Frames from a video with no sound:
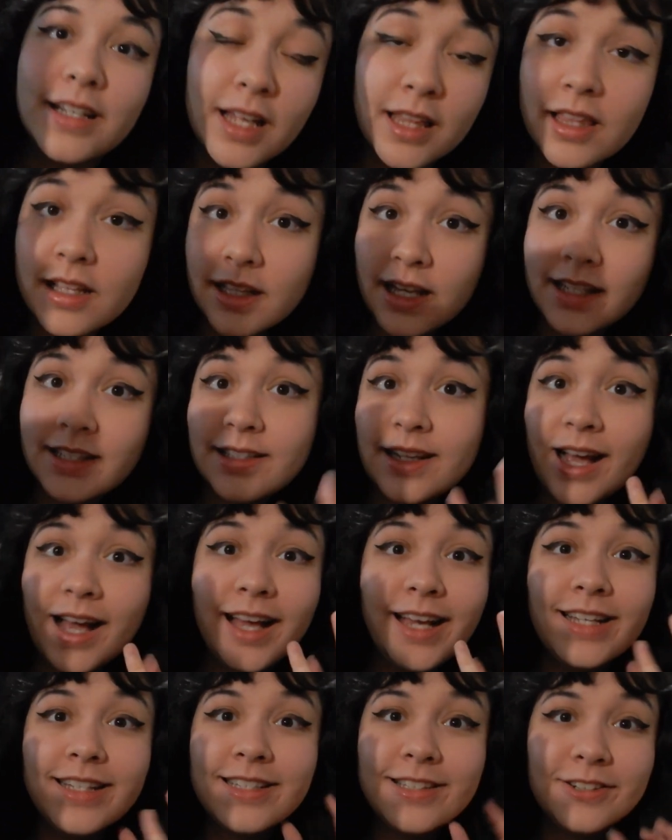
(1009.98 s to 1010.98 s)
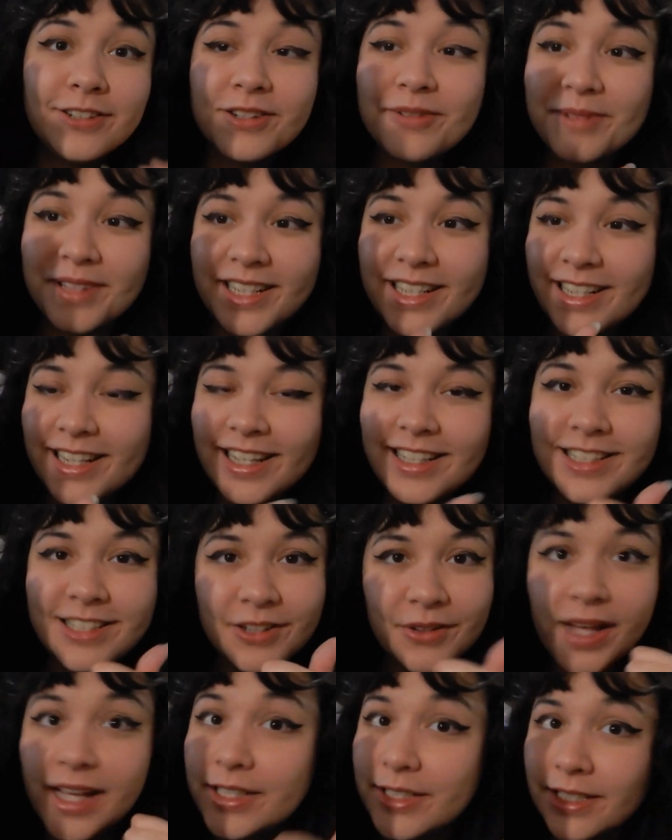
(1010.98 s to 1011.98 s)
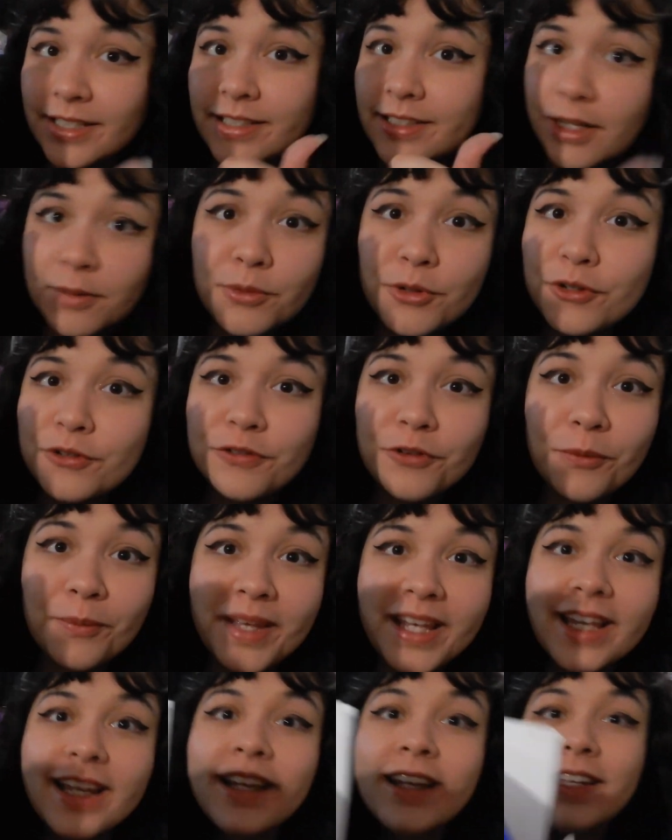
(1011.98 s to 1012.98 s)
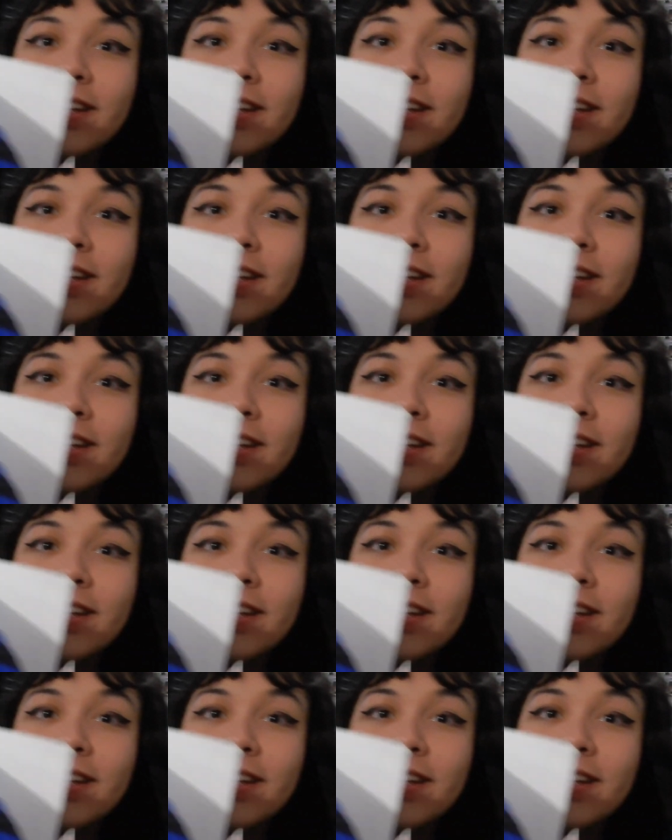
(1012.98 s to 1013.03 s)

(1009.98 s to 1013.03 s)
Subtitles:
nonetheless, I still completed it, so that's a W for me.